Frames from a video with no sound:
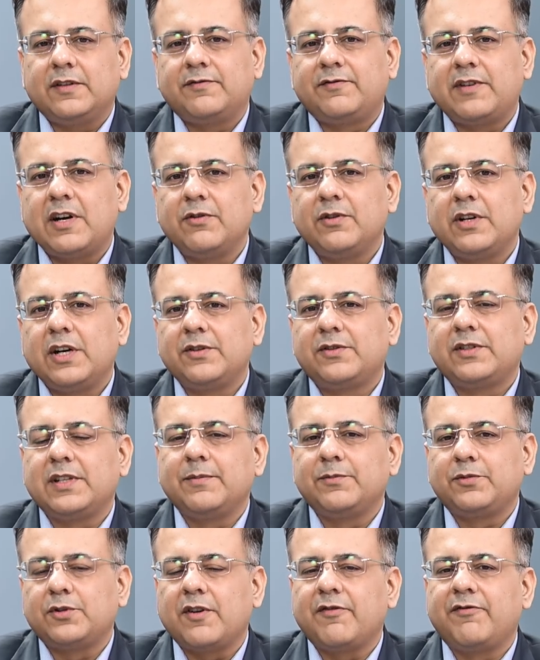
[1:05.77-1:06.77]
found out
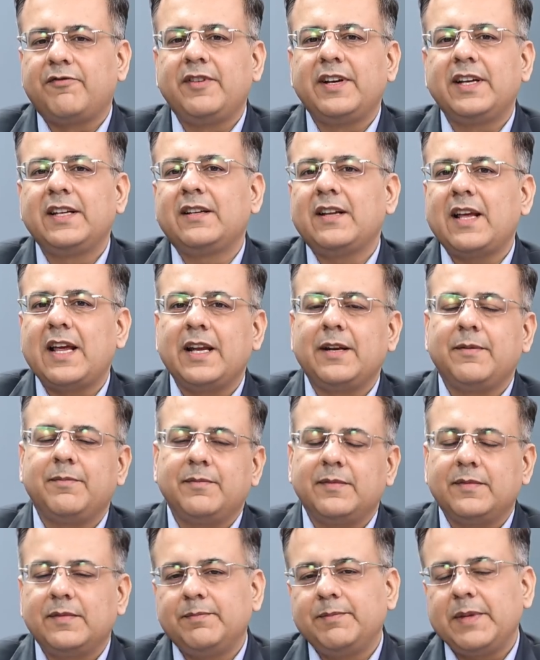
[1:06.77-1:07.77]
some software
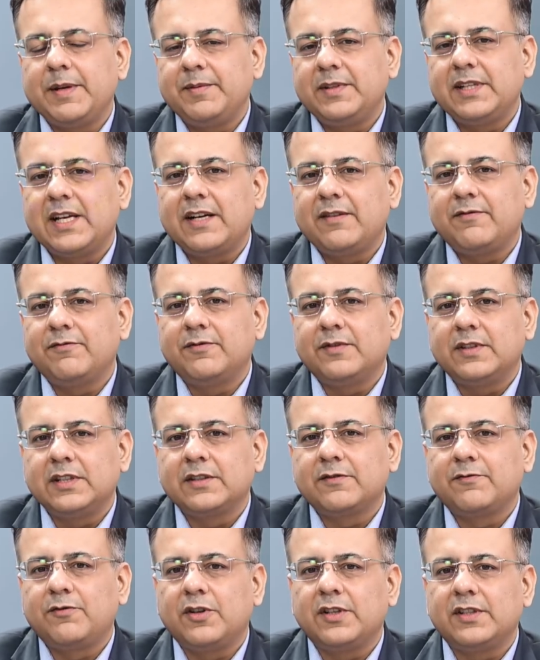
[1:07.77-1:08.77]
and maybe that
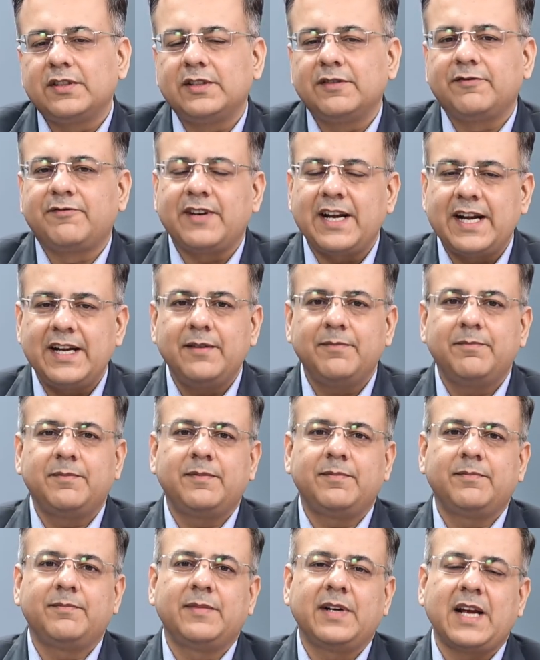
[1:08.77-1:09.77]
worked for the friend,
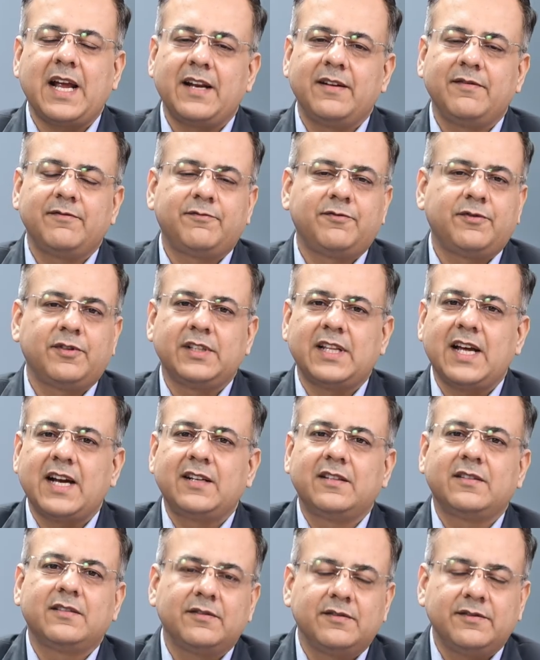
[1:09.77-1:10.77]
and for
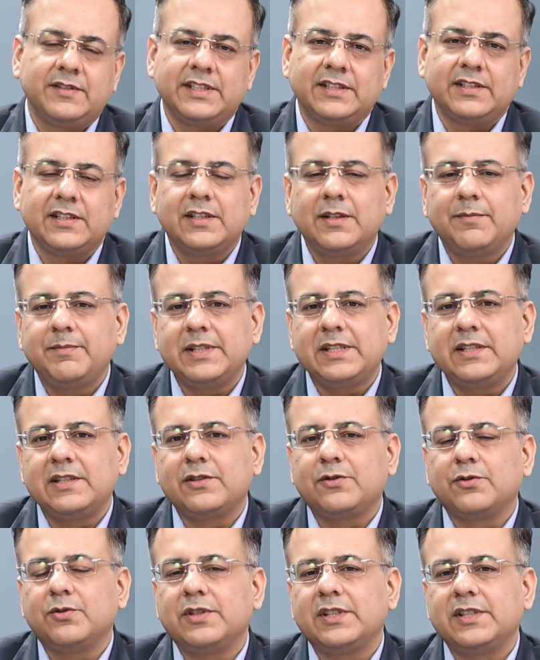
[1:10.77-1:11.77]
that reason the
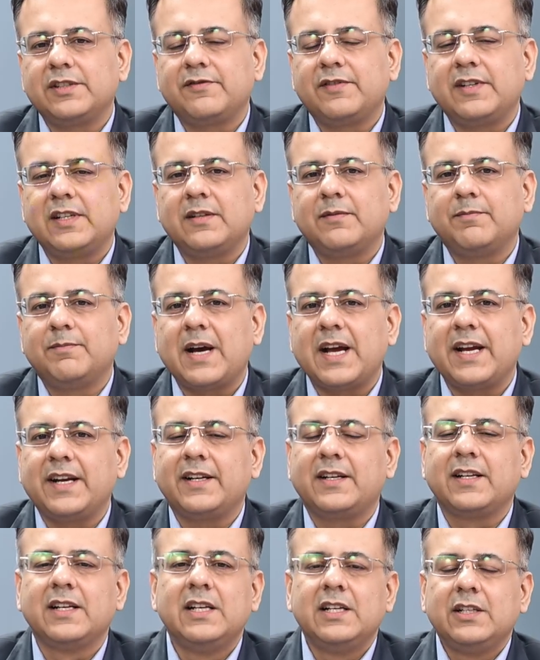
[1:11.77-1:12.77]
business owners will buy
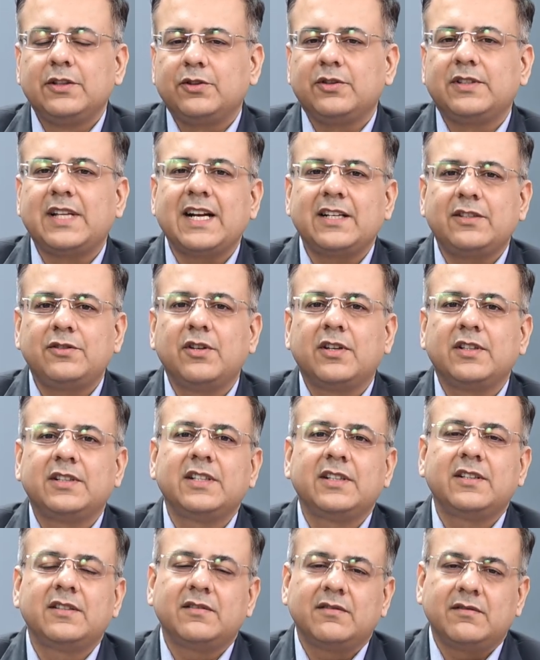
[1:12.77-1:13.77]
it. So that's not
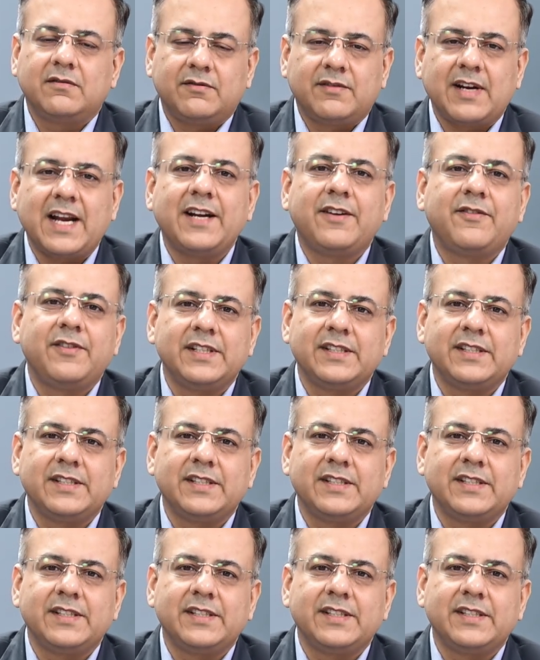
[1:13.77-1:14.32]
the right